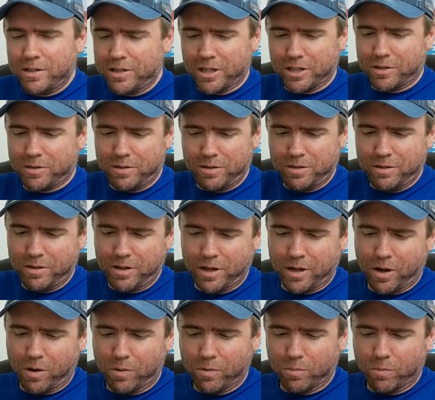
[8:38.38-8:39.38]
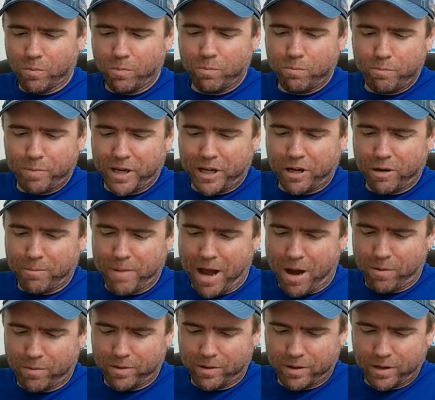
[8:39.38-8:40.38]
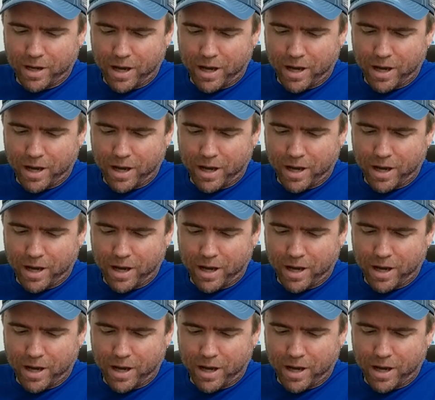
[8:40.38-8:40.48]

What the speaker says: Just, you know, pick your mountain.